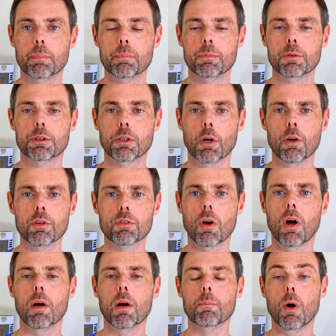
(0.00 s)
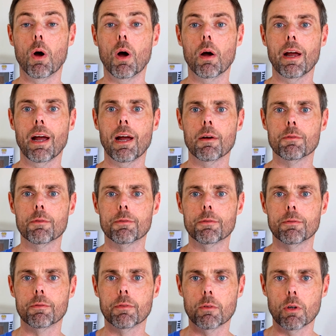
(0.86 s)
shows, I have
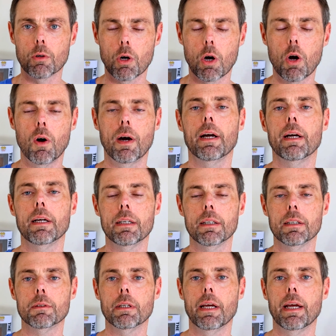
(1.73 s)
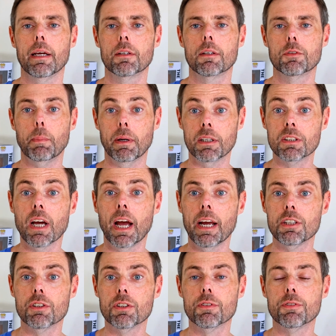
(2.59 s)
high
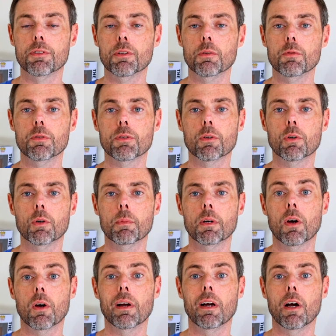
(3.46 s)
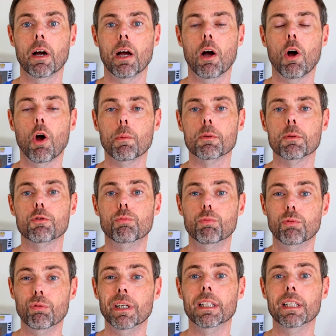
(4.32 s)
expectations for the film, and I hope it's
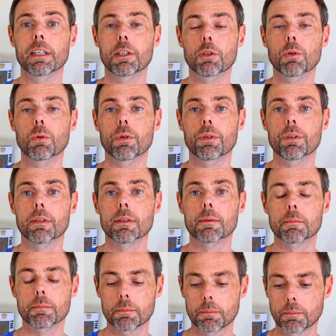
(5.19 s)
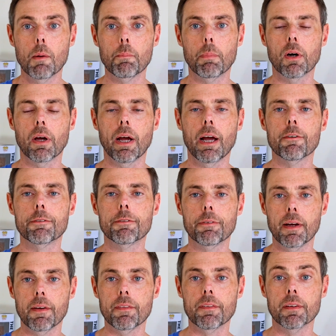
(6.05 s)
really good. But I have
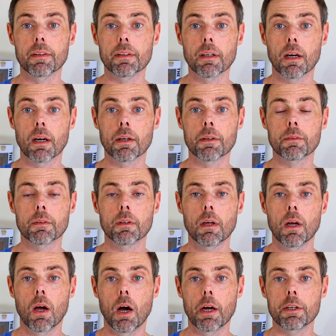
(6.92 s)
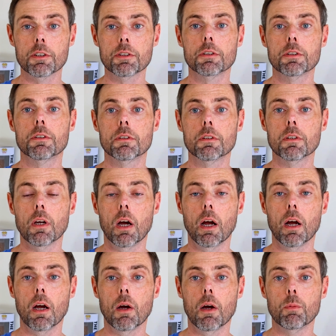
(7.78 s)
faith in Gunn.
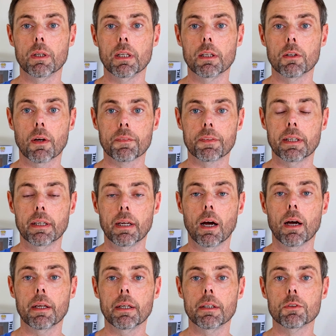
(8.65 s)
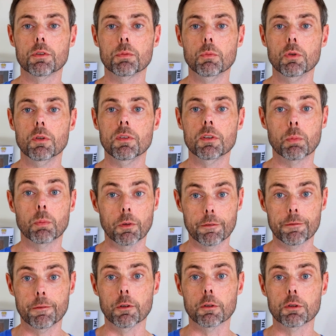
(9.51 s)
I really like the Guardians movies, well,
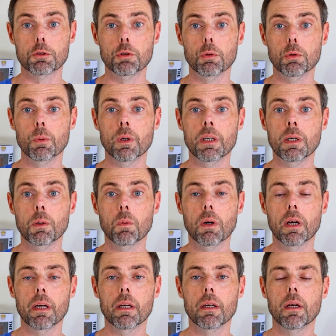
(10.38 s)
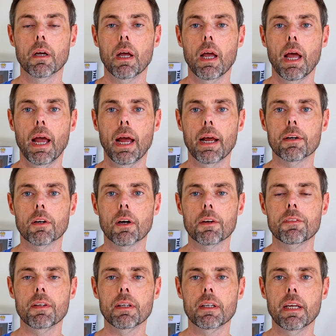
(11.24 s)
the first two anyway, and I
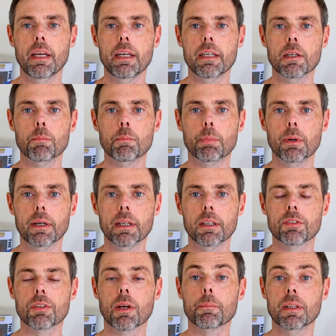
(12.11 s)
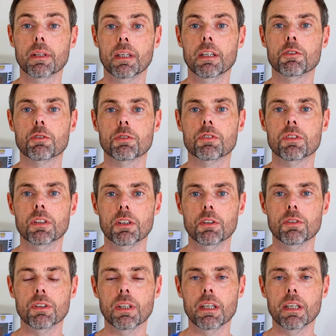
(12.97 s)
think he can bring something interesting,
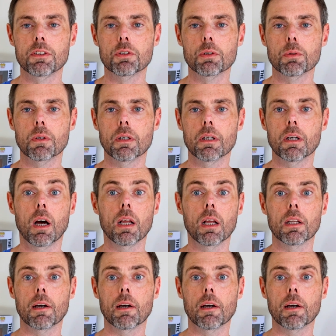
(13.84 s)
unique to it. I